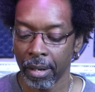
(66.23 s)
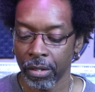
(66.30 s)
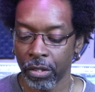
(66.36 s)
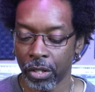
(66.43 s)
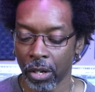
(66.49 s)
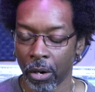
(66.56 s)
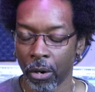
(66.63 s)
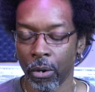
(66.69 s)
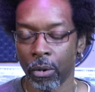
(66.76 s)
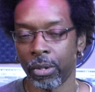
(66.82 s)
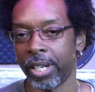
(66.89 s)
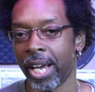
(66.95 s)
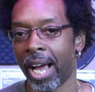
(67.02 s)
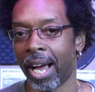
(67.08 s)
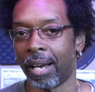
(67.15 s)
So
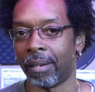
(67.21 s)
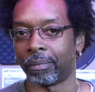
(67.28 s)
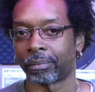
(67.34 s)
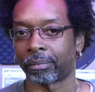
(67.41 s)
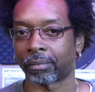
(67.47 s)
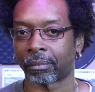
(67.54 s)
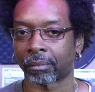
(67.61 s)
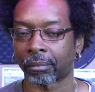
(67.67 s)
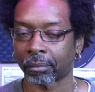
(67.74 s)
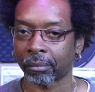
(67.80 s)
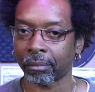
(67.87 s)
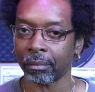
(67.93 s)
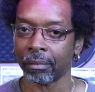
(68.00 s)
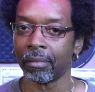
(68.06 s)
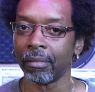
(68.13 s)
yeah,
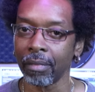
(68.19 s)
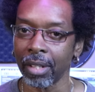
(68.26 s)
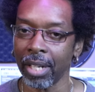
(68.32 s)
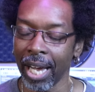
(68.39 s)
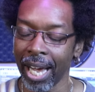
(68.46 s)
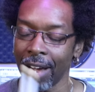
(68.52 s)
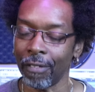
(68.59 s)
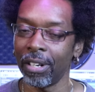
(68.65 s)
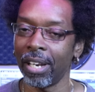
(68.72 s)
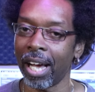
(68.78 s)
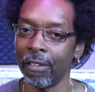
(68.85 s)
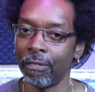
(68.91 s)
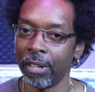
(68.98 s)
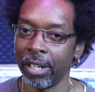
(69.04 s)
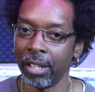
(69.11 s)
I have a
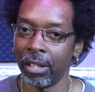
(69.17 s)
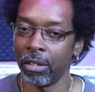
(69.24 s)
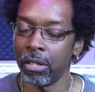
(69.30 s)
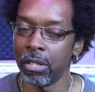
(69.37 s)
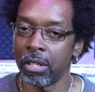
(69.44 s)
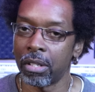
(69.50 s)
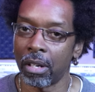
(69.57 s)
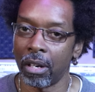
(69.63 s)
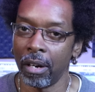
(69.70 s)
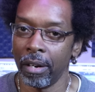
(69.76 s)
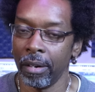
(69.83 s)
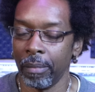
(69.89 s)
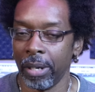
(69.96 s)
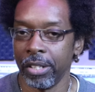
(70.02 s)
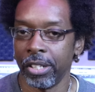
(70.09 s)
lot of videos
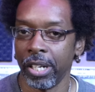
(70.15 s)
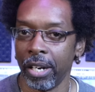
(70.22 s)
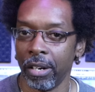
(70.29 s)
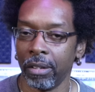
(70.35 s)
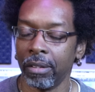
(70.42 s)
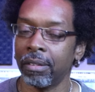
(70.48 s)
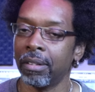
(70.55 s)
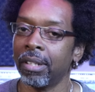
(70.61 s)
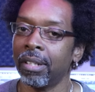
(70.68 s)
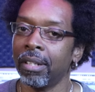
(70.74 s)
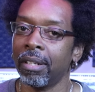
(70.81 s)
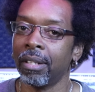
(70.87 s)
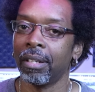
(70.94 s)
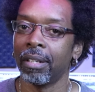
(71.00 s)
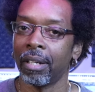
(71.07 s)
on my channel
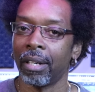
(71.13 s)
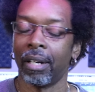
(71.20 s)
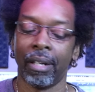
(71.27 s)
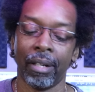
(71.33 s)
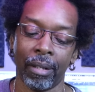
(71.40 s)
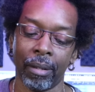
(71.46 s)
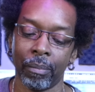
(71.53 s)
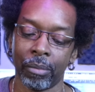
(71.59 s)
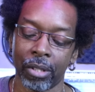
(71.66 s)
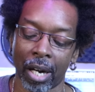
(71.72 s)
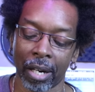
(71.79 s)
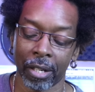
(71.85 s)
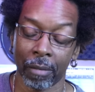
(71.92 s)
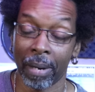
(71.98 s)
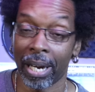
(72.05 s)

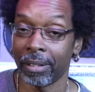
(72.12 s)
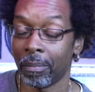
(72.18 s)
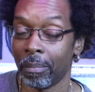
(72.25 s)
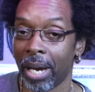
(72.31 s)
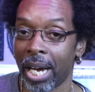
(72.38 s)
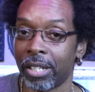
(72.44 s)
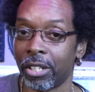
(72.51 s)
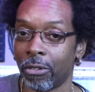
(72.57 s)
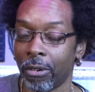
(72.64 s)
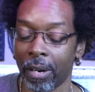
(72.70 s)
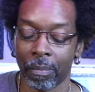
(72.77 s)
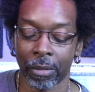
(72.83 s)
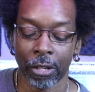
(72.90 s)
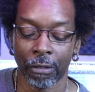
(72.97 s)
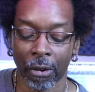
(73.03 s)
talking about the match
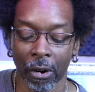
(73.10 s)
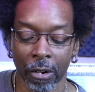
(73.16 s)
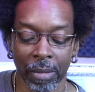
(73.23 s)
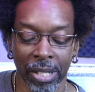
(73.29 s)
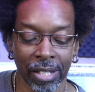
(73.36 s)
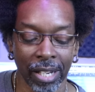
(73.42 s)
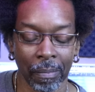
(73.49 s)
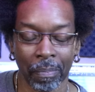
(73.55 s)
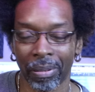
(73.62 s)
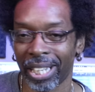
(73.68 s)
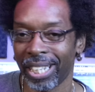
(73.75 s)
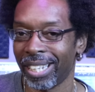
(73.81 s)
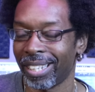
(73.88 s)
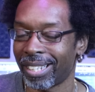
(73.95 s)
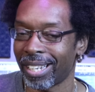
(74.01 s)
grip. You've heard me say
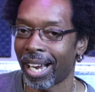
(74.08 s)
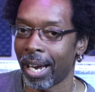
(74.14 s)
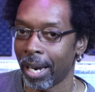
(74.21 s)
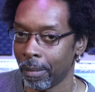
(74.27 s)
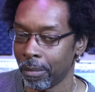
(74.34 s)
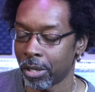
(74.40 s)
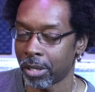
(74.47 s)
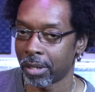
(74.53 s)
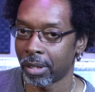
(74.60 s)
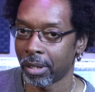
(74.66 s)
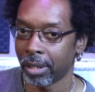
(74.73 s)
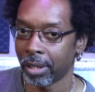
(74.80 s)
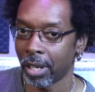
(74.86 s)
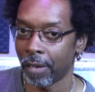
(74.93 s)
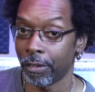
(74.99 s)
plenty of times,
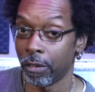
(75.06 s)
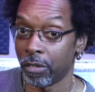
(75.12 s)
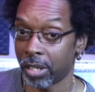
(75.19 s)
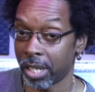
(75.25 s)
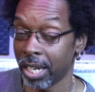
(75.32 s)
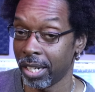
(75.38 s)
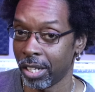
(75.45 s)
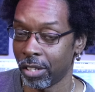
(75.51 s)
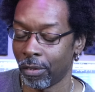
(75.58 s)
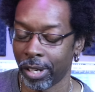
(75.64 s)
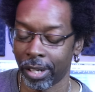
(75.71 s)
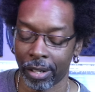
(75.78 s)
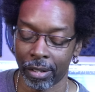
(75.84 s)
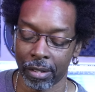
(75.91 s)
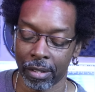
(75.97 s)
if you've seen these
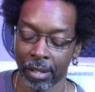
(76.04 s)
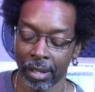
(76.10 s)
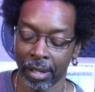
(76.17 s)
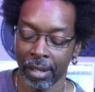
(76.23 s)
videos,